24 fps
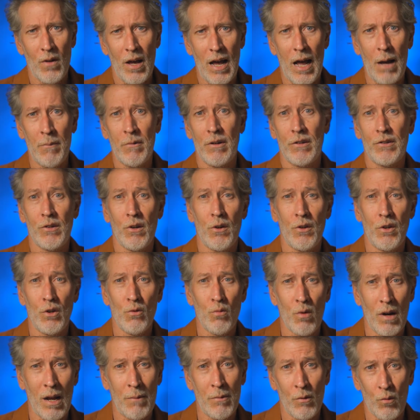I'm gonna show you
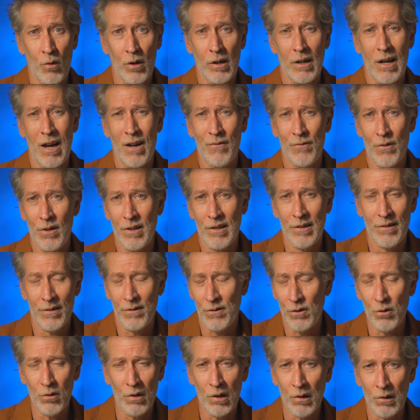what I've been working on for this
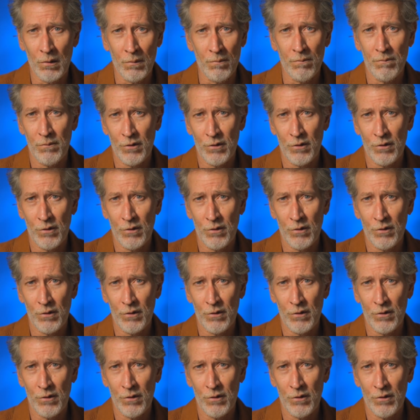new little